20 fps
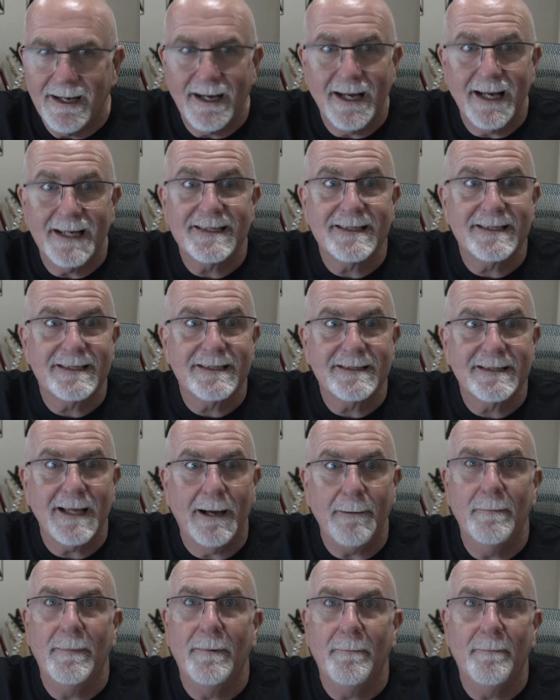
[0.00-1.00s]
a
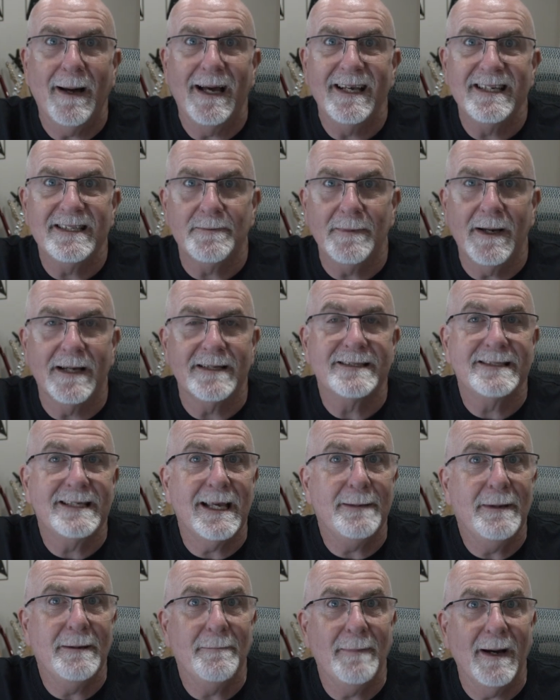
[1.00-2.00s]
sub-basement, a
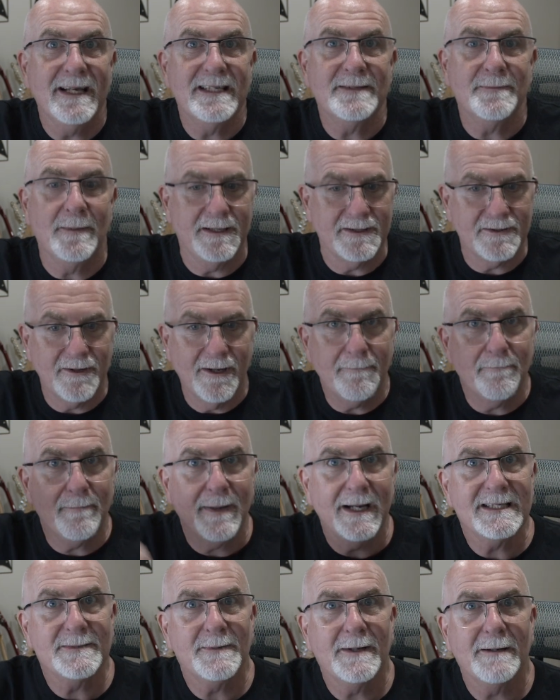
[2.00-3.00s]
semi-basement. It's not a
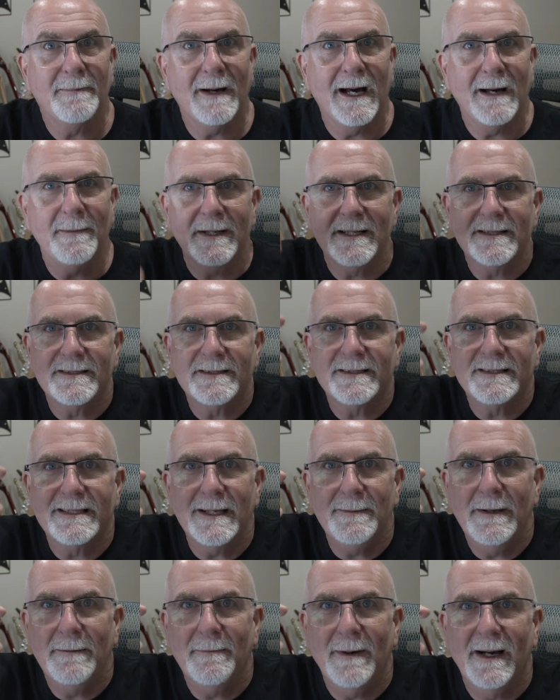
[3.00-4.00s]
basement apartment, it's a
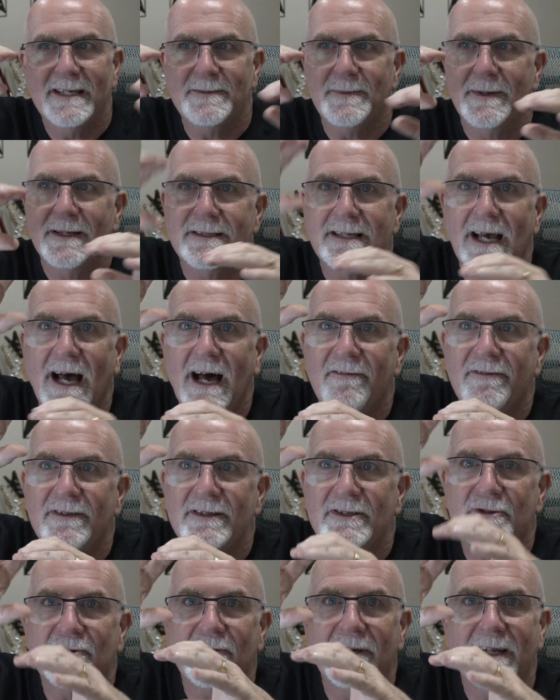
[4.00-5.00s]
semi-basement. It's half in
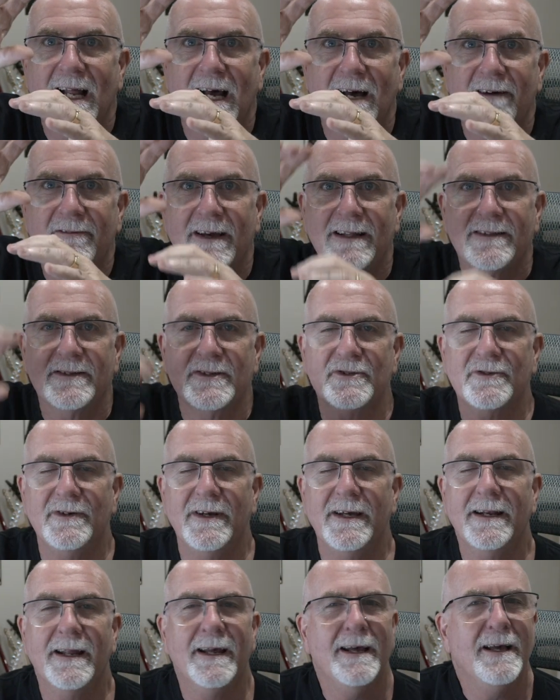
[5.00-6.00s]
the street, half out the
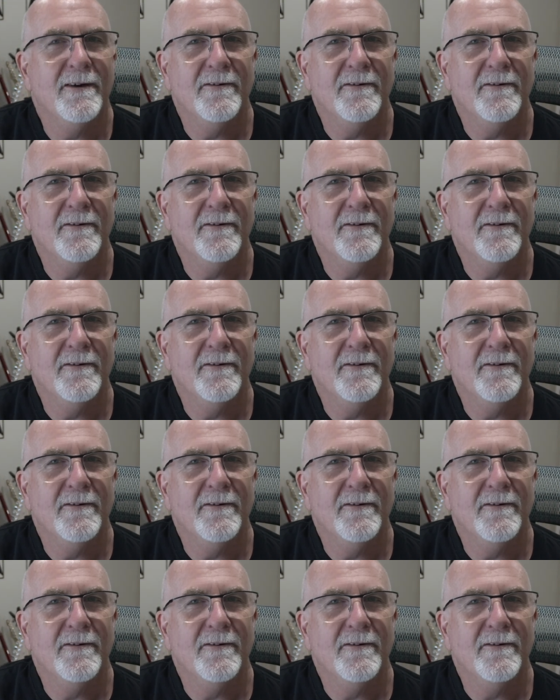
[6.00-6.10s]
street.